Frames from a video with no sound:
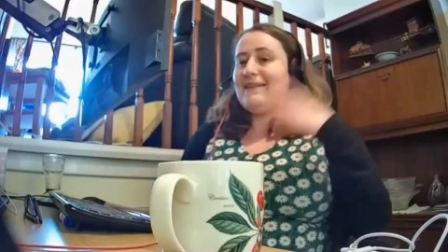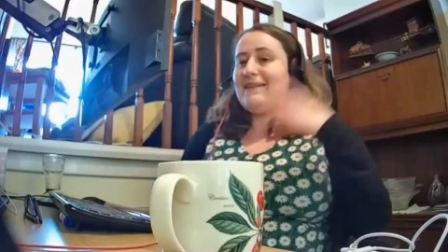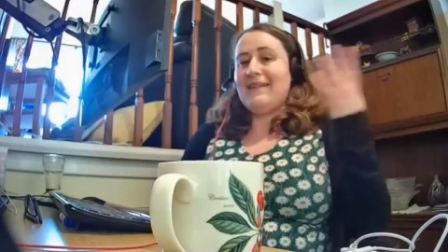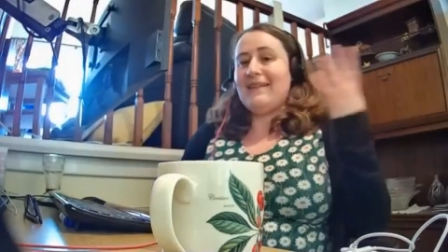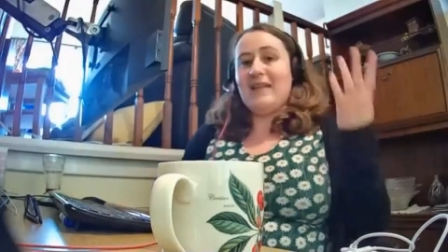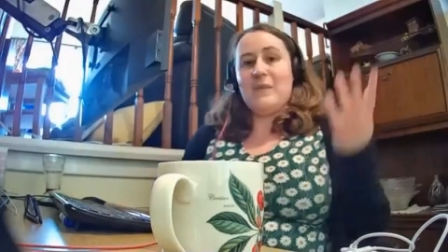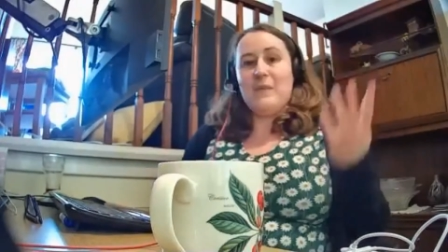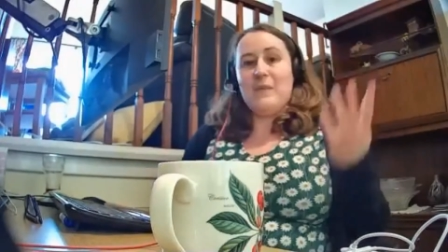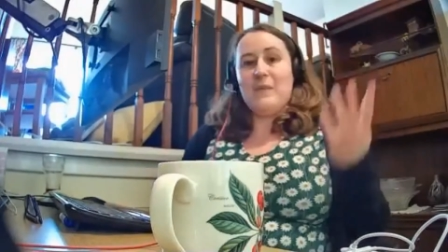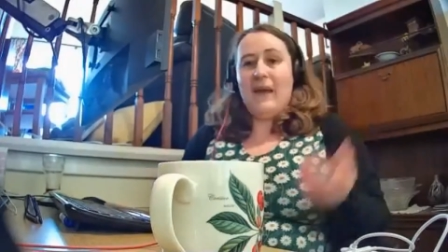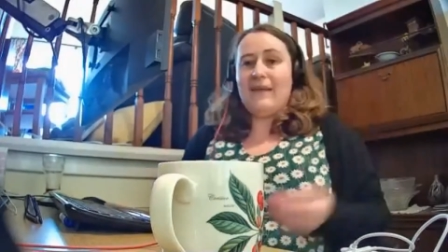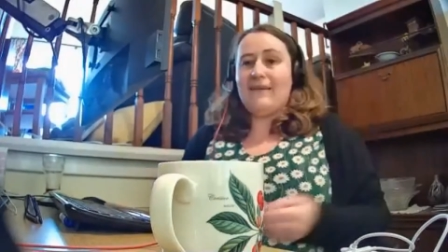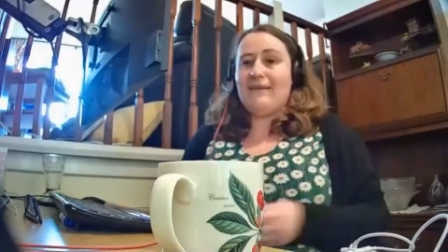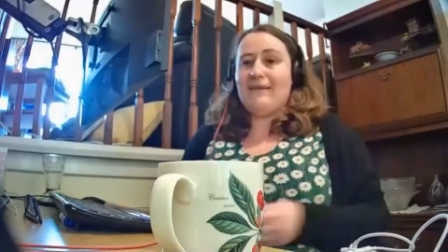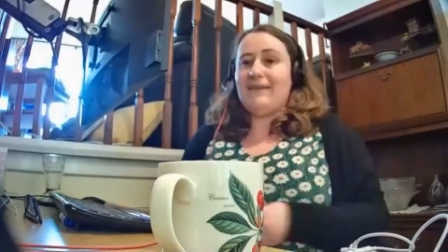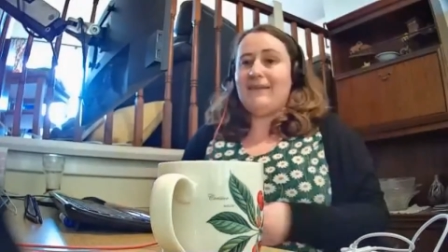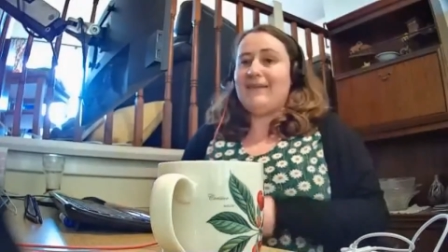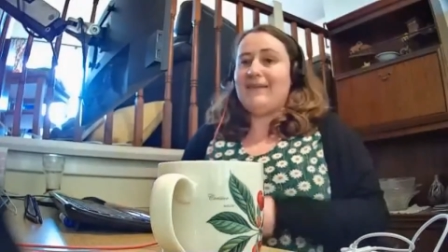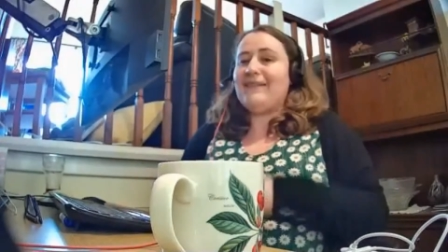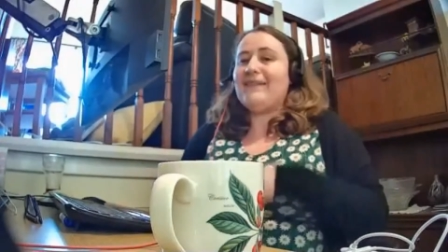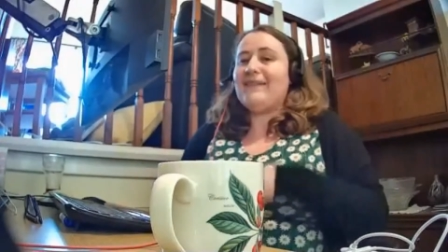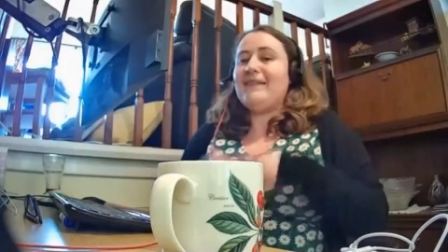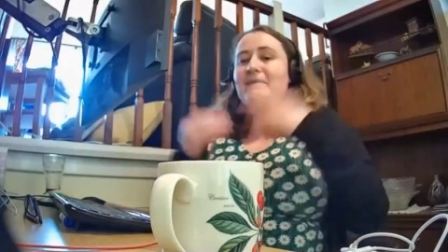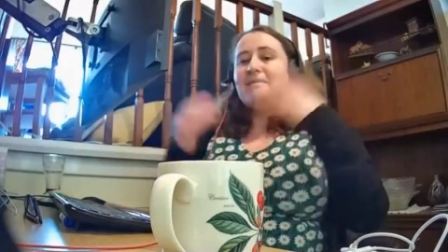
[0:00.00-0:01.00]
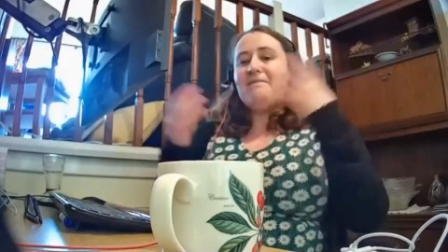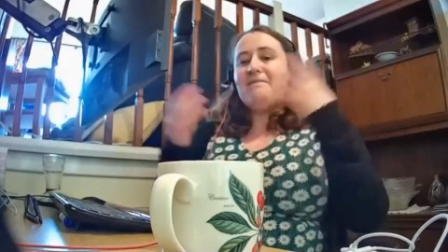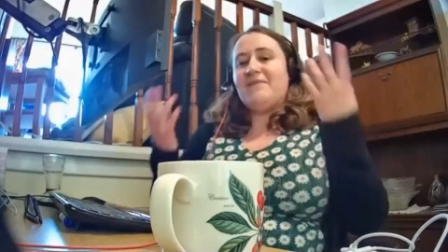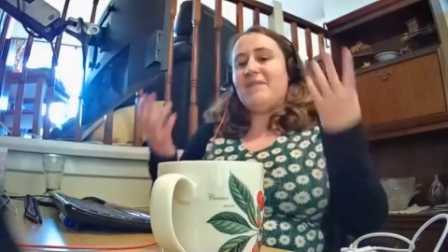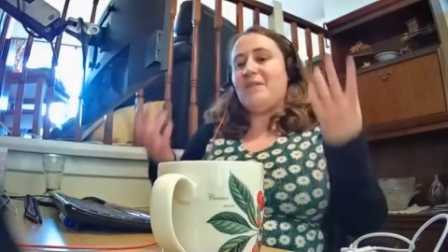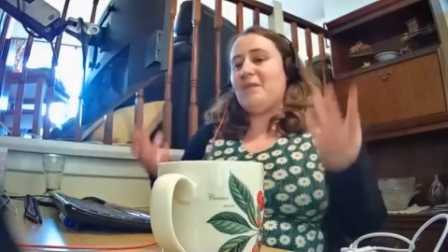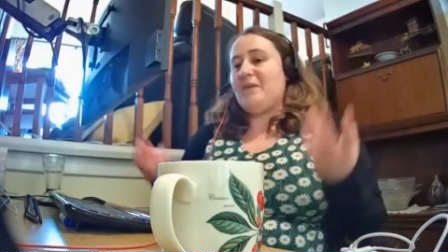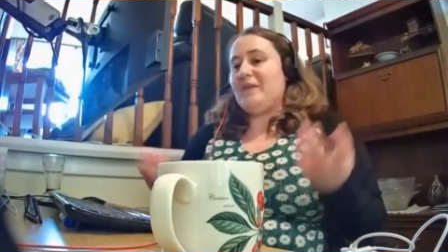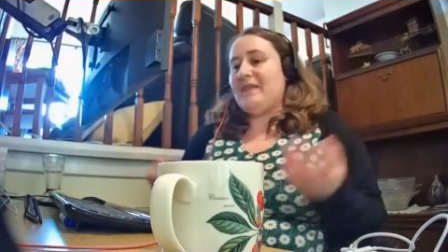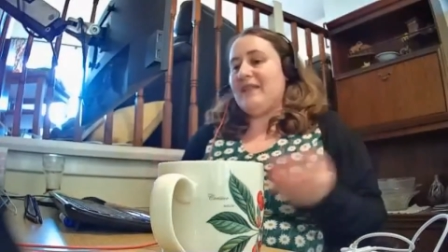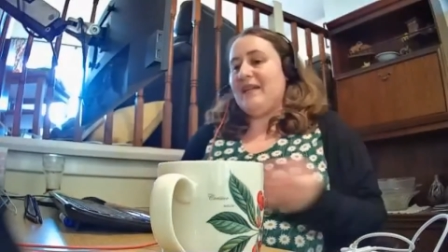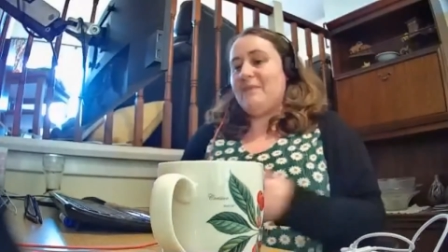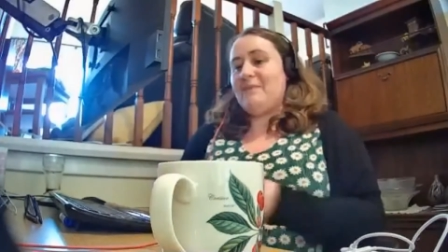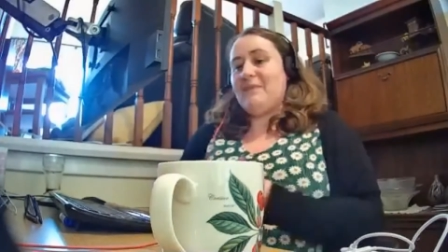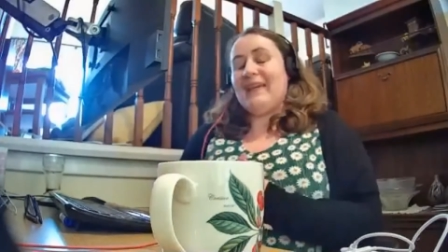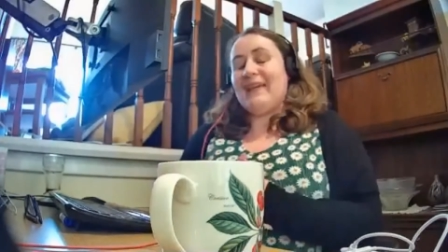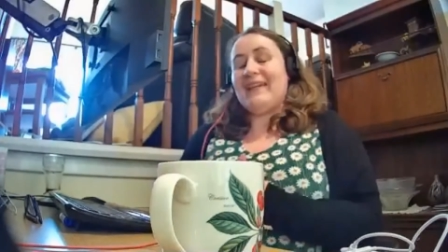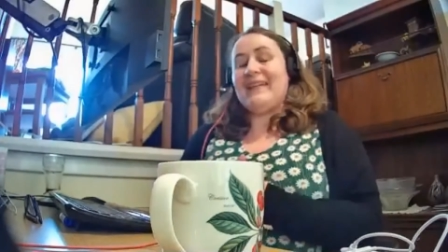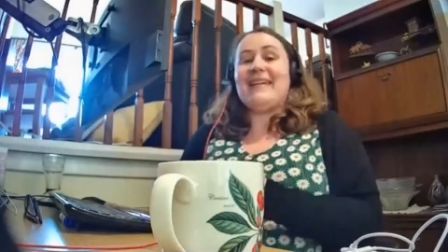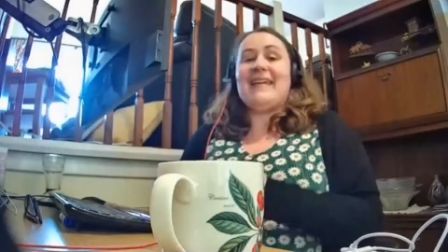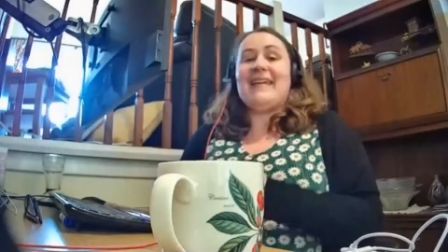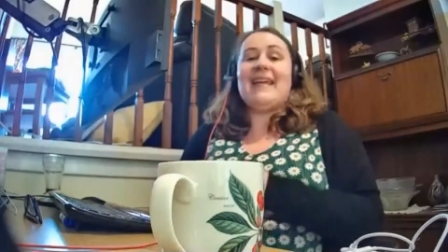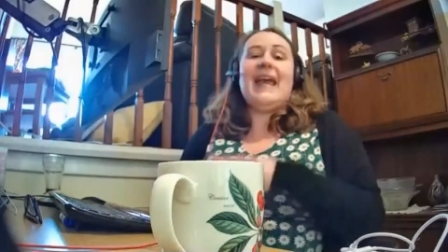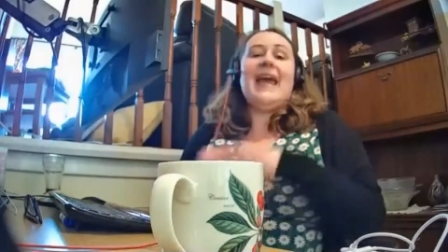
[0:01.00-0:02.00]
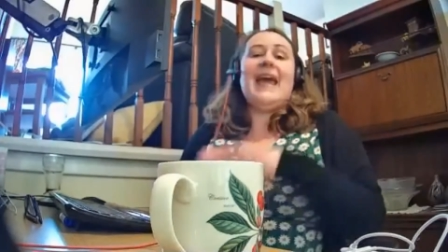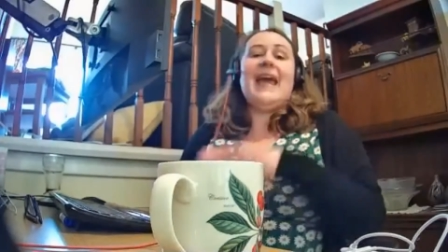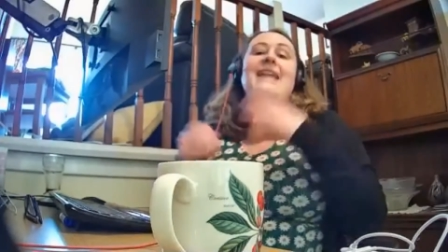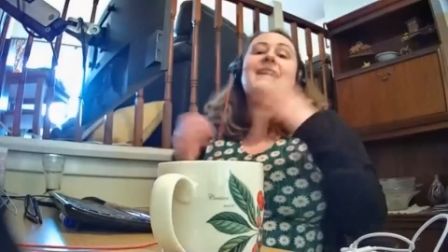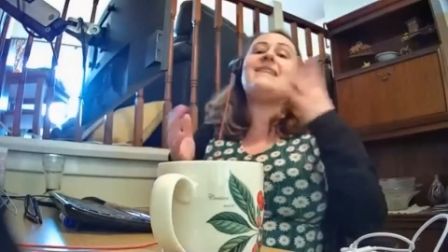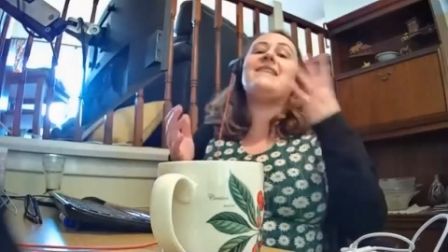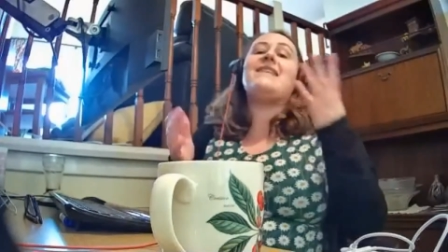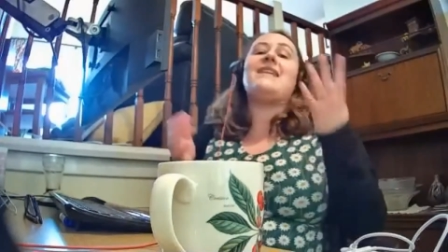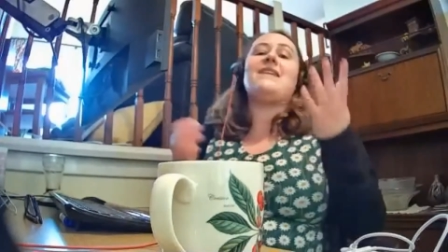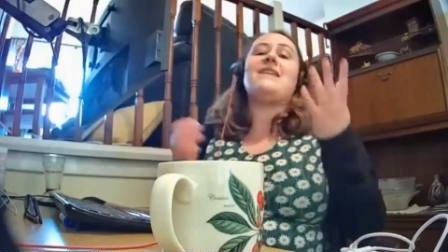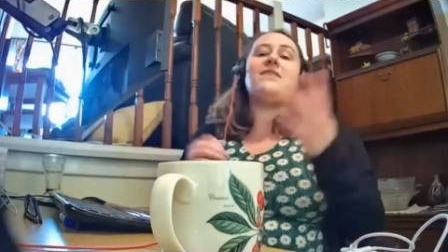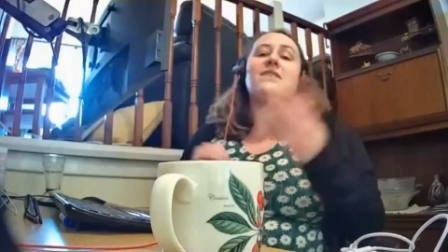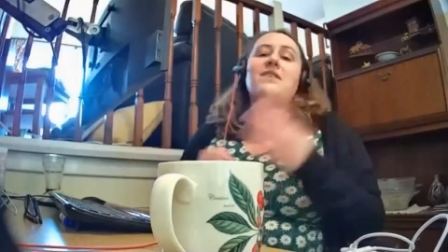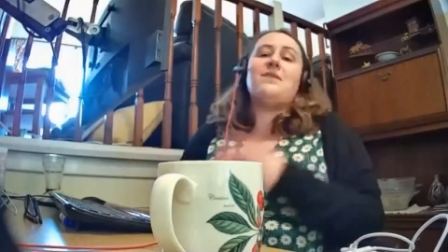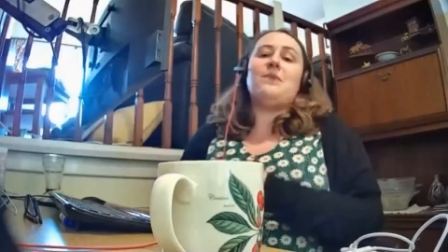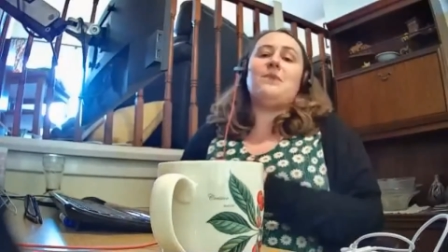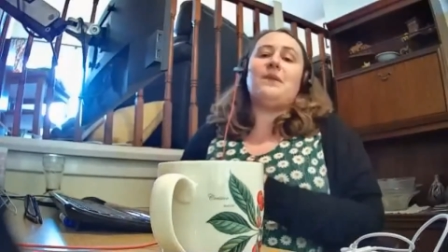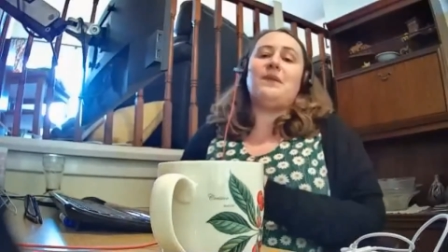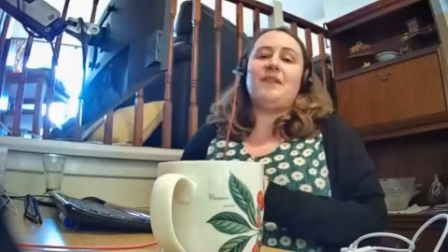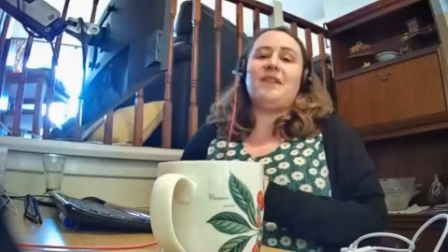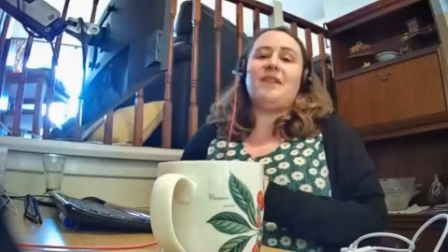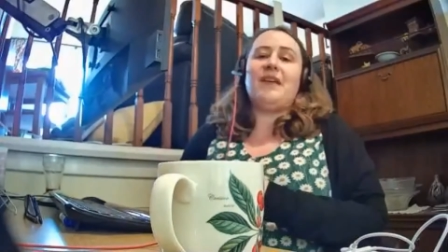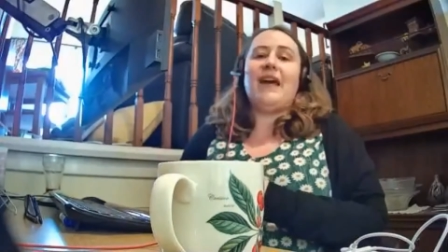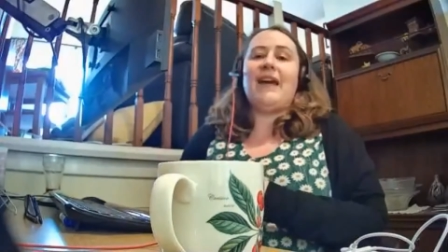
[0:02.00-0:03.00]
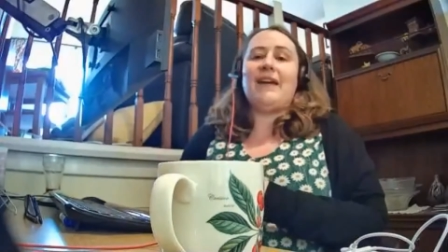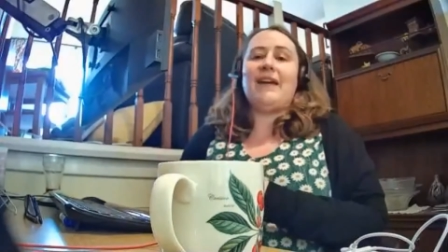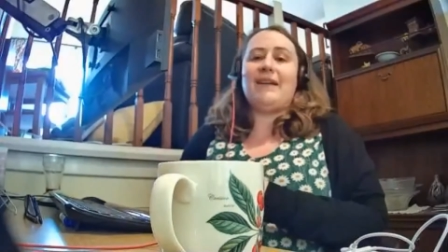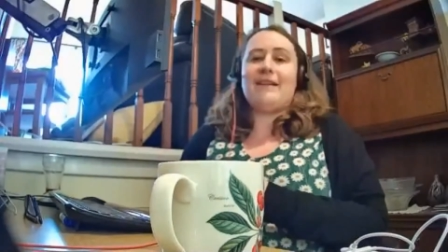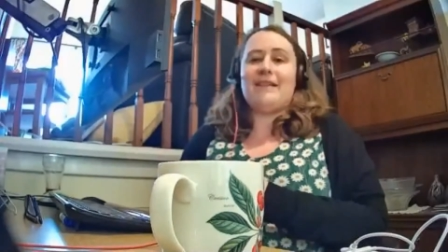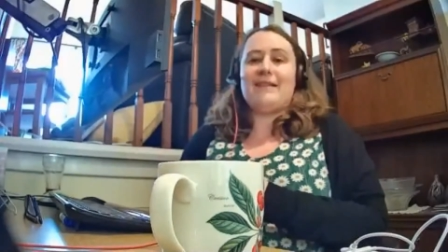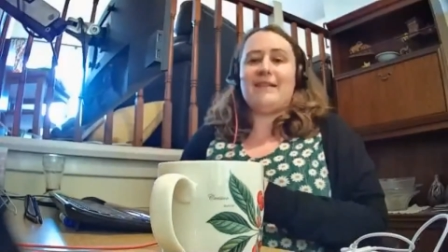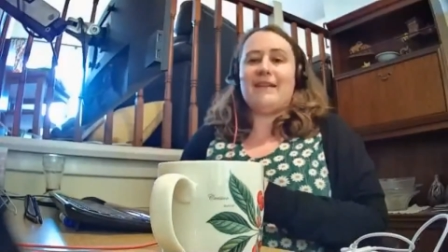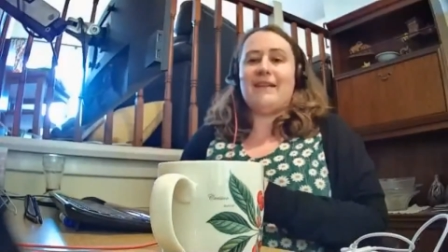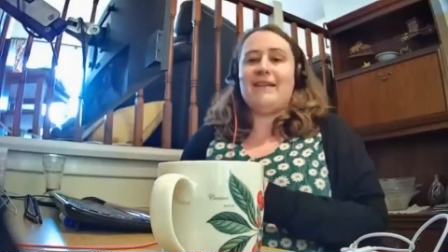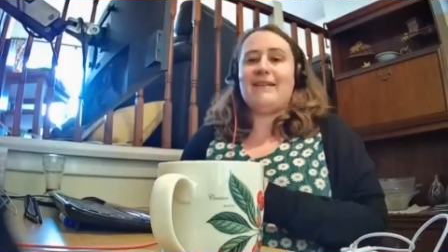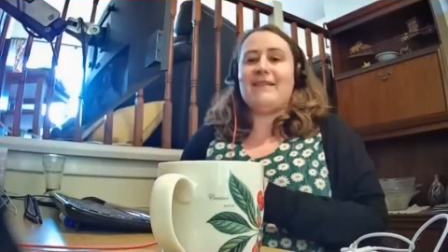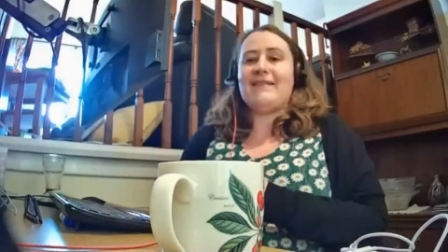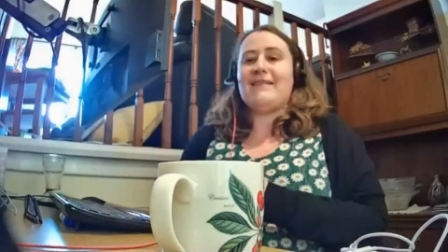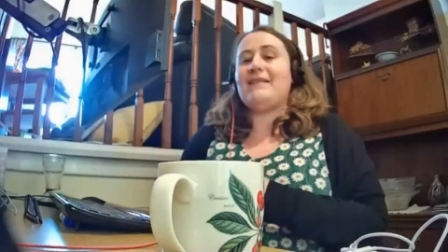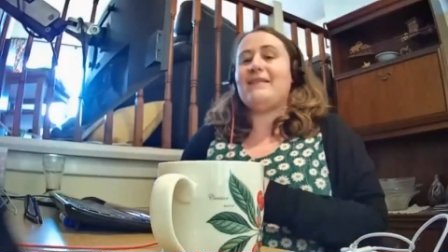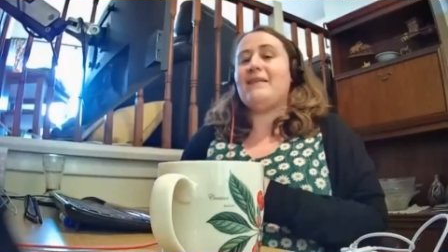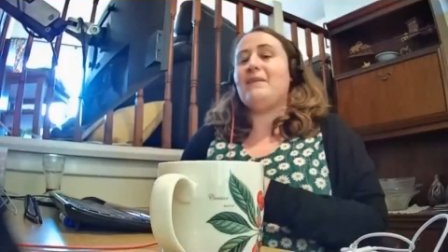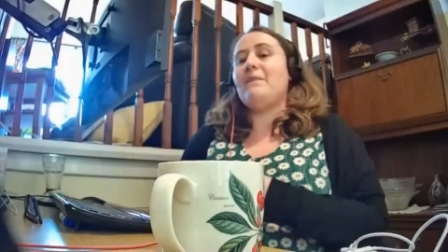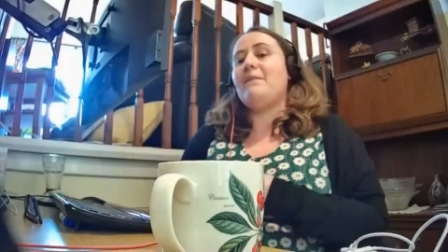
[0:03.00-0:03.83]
emails, your online banking, anything that you want to access,